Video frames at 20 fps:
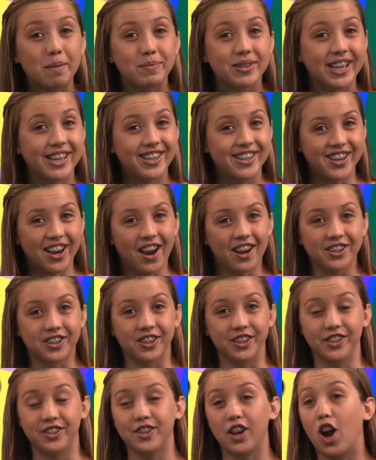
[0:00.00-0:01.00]
and
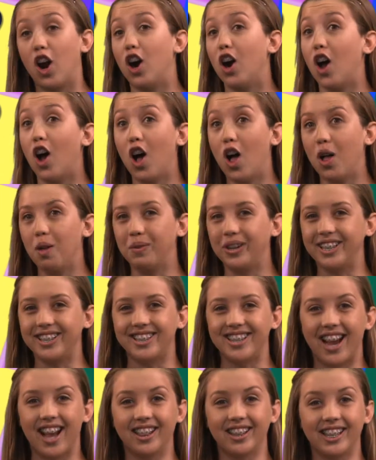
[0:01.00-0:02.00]
doctors are always
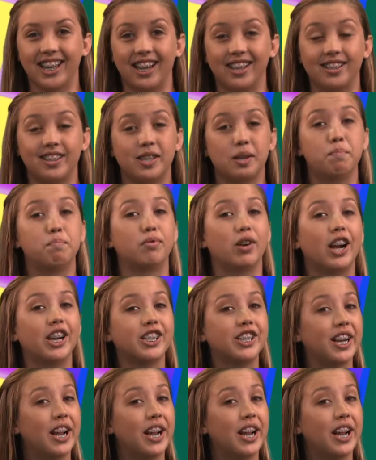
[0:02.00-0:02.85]
telling us to brush